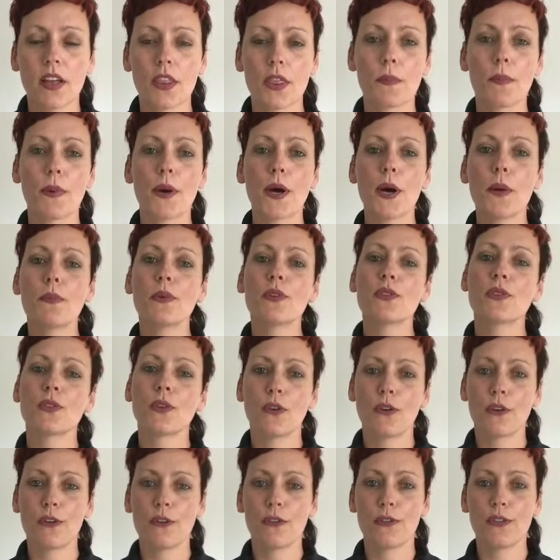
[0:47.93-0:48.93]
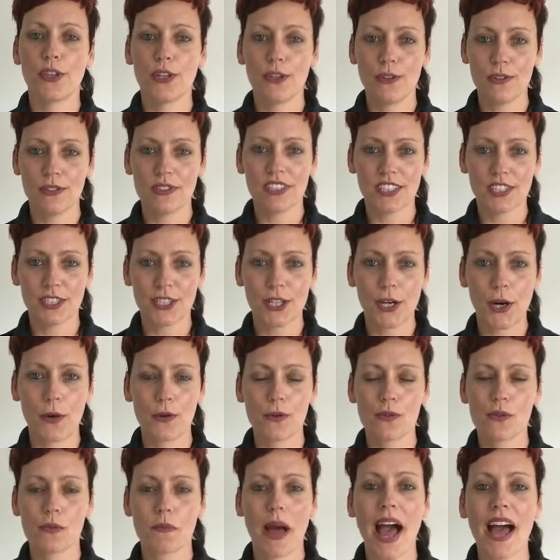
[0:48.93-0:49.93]
The purpose of using a
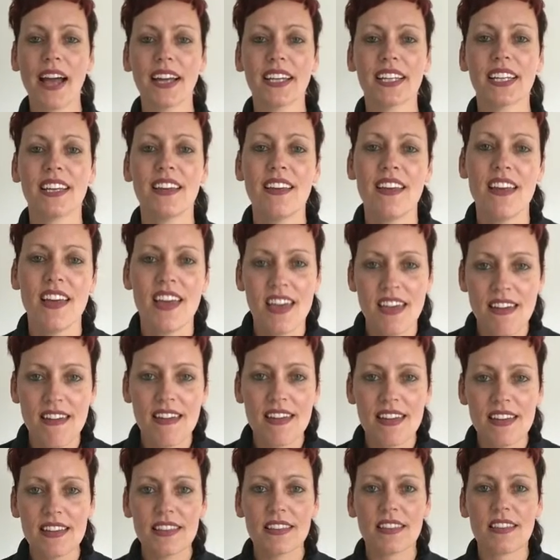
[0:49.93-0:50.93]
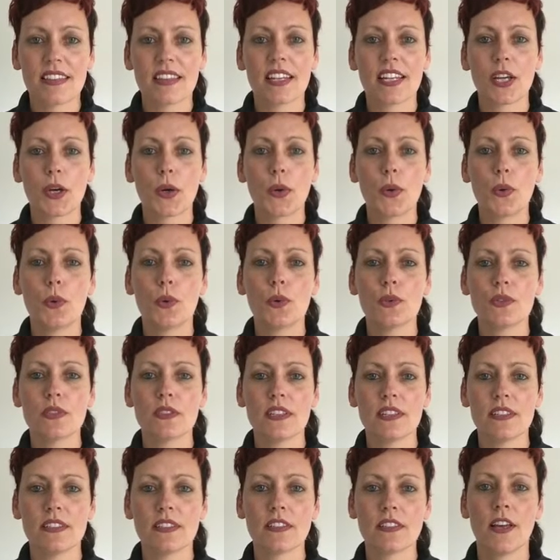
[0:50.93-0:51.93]
cold pack is that it
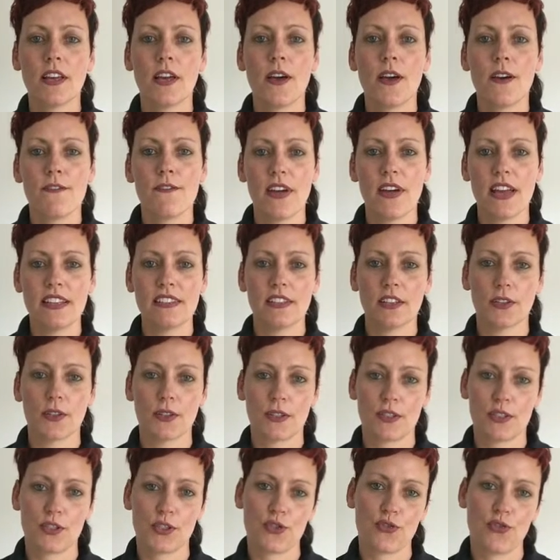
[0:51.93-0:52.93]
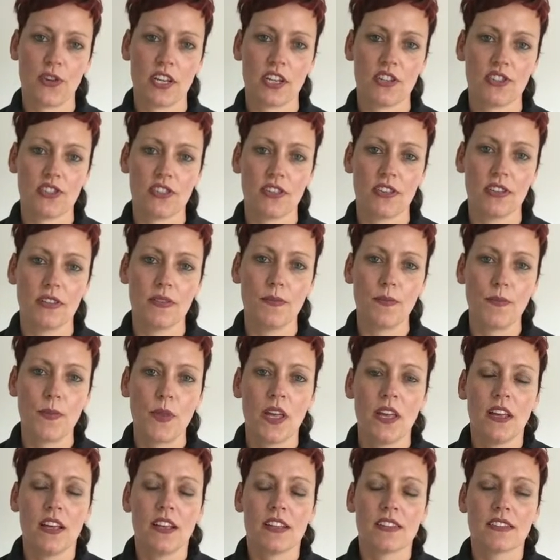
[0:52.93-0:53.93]
causes vasoconstriction.
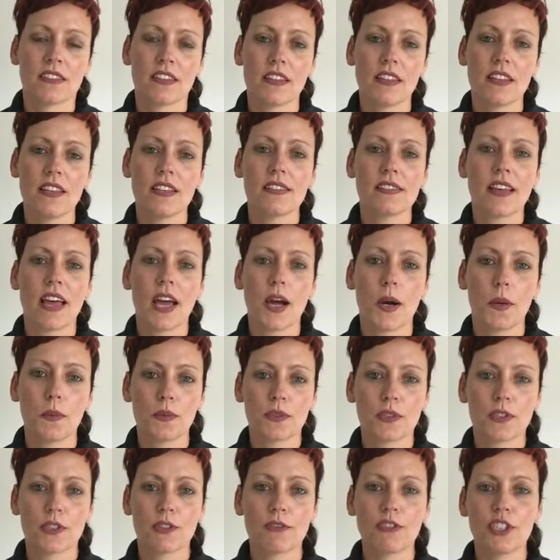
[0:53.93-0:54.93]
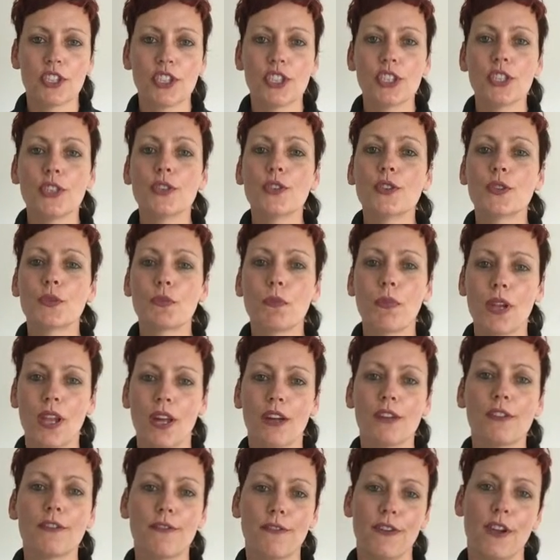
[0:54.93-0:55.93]
So this helps to reduce
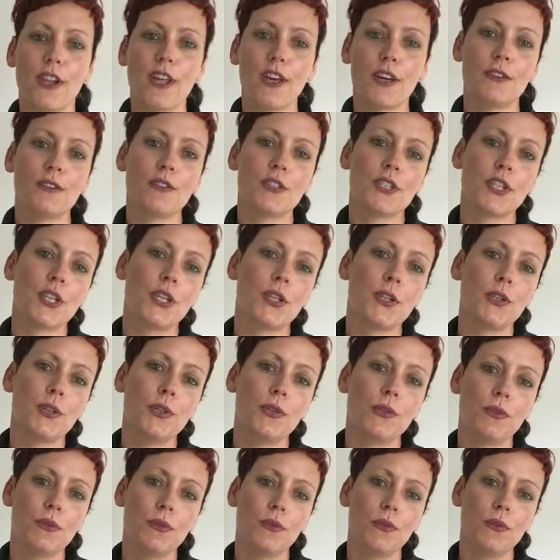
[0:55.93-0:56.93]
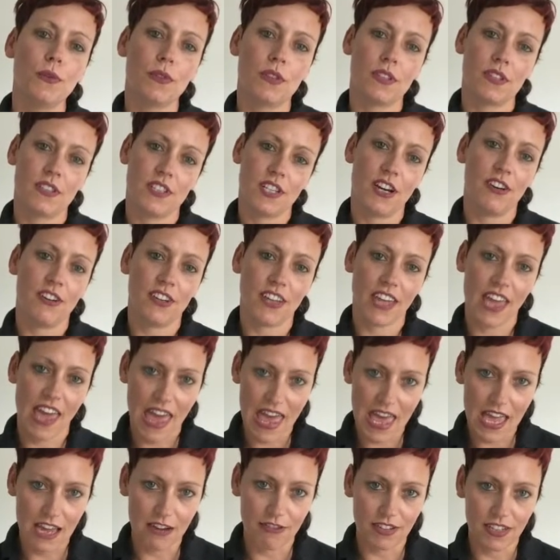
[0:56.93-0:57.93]
blood flow to the target
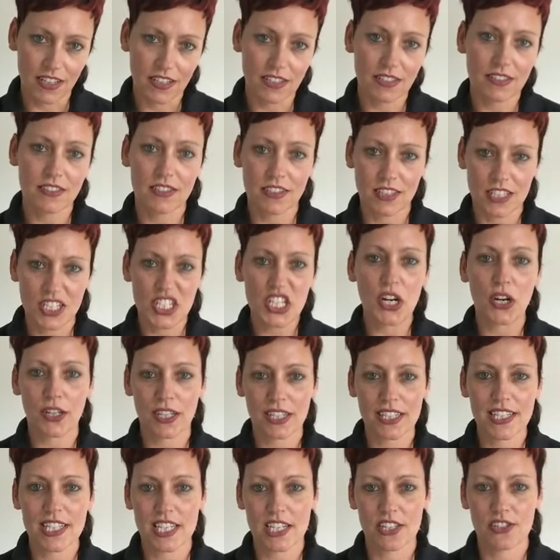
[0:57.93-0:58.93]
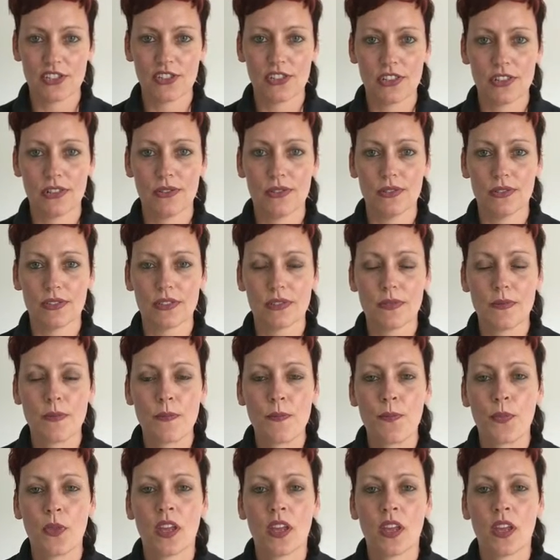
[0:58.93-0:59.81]
area, to the target tissues.